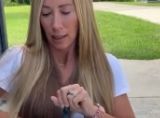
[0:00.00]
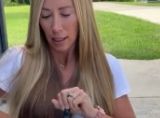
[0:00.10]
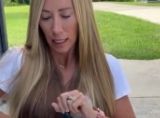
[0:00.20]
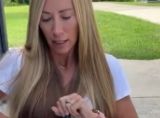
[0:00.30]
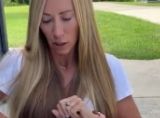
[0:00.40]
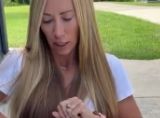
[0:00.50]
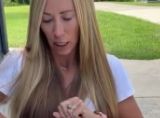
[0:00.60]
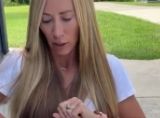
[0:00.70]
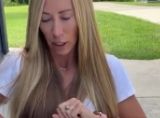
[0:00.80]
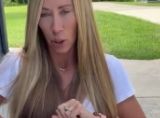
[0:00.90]
things on
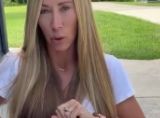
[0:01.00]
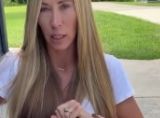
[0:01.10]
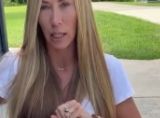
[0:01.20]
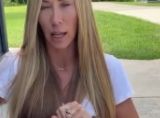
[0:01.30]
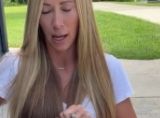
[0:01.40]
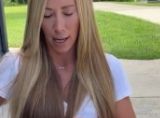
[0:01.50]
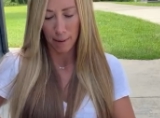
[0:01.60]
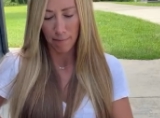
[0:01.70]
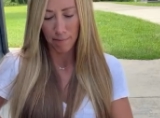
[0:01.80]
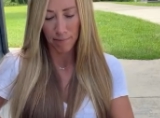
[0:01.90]
here that you can,
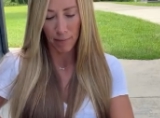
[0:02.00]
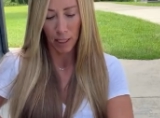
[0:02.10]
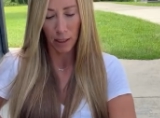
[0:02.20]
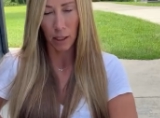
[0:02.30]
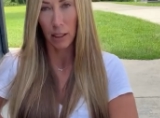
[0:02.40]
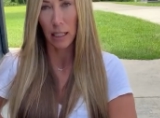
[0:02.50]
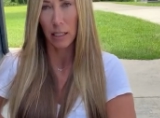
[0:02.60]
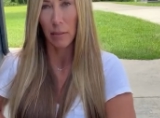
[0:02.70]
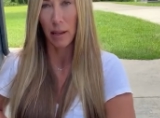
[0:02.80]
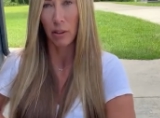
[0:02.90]
um,
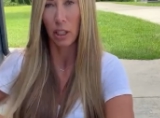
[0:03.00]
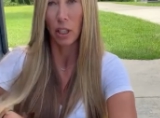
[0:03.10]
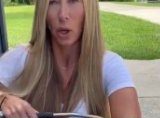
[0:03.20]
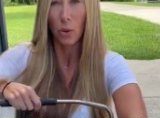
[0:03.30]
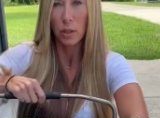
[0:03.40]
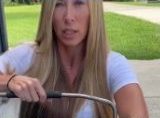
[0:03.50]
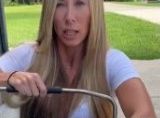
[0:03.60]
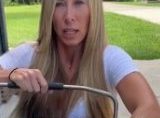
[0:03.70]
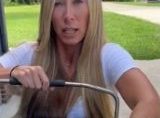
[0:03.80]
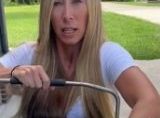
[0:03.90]
to be able to close
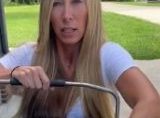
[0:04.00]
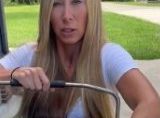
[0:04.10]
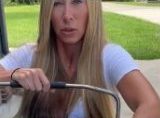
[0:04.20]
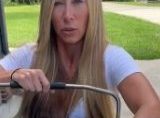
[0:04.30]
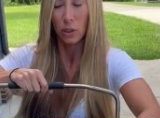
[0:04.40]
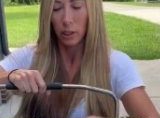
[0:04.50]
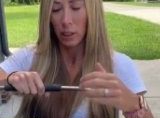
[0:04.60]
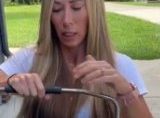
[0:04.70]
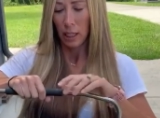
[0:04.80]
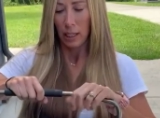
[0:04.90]
the cooler.
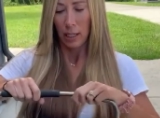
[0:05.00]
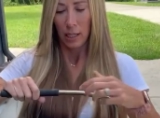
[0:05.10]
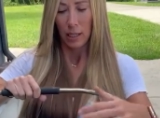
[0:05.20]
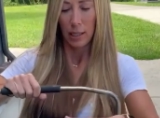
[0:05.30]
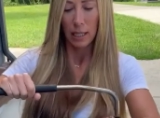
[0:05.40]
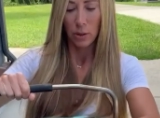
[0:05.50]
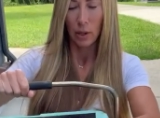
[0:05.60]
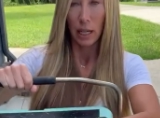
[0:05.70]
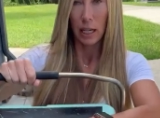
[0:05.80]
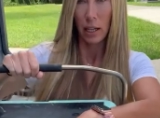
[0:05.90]
This
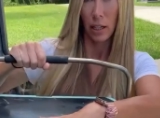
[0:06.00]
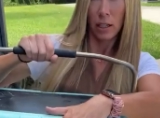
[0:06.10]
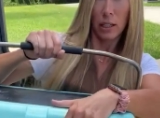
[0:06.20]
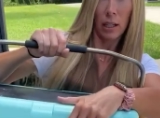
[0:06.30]
right here